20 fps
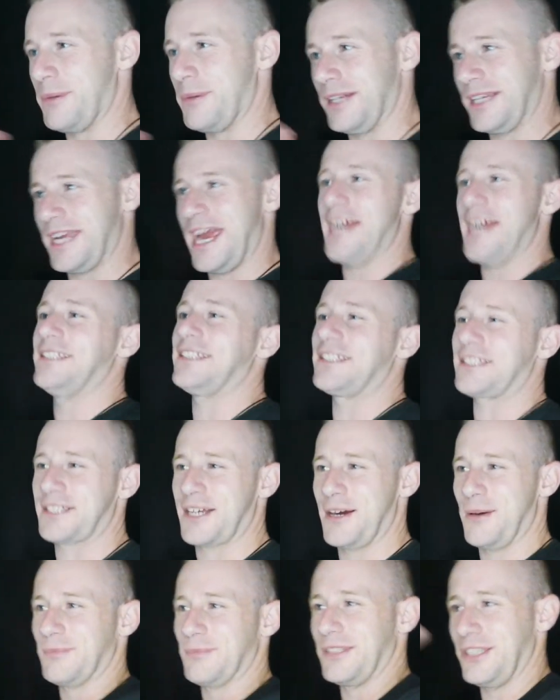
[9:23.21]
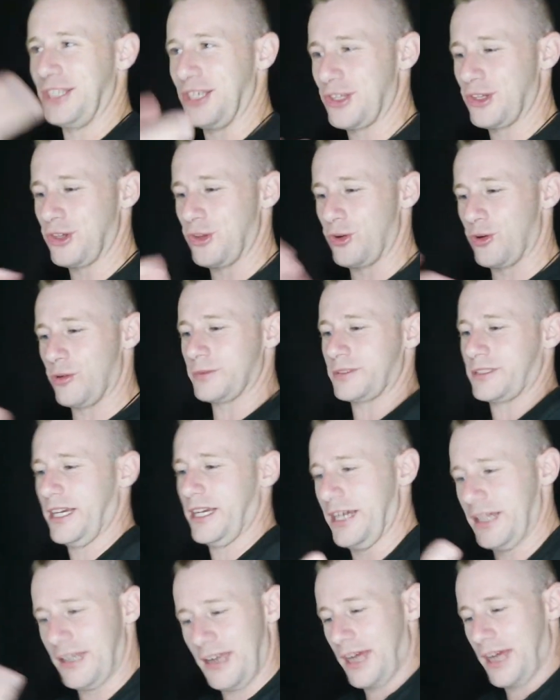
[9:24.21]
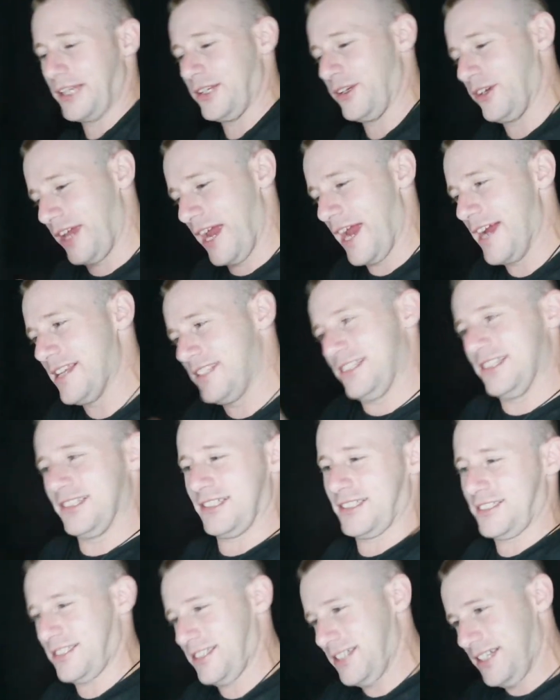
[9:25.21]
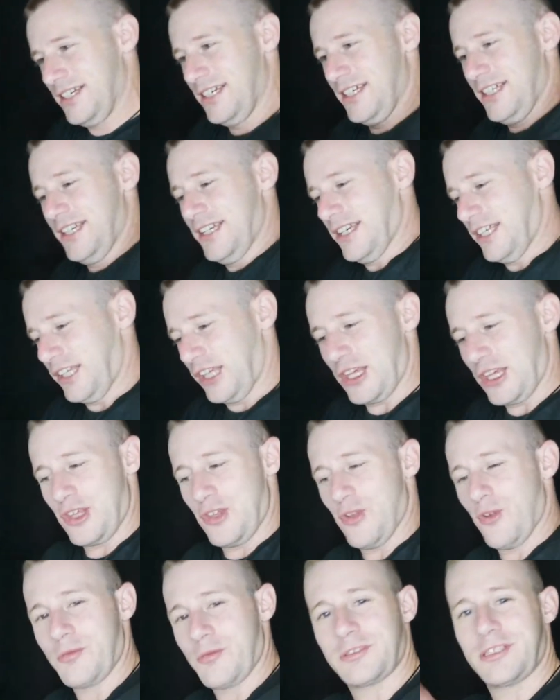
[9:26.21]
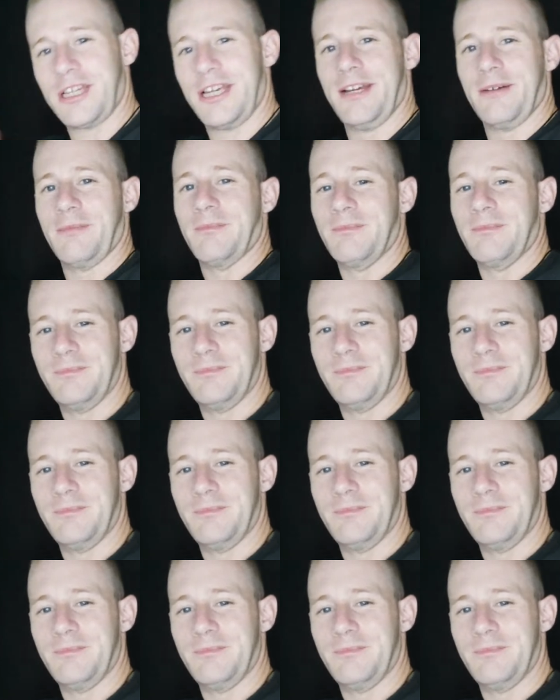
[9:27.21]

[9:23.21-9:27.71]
It can't just come, you know what I'm saying? Like, you can't just, you know what I'm saying?